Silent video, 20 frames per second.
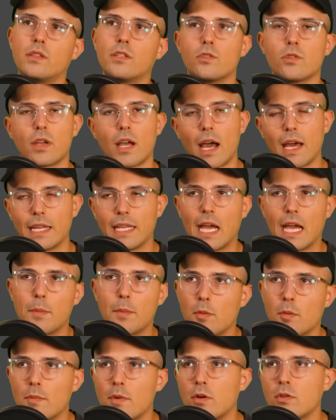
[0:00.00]
the Ducati
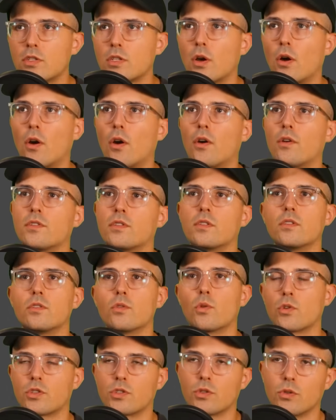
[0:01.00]
Hypermotards, the
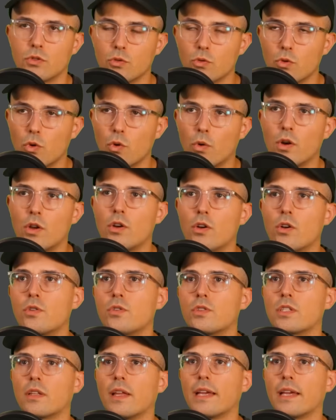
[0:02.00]
Dorsoduros.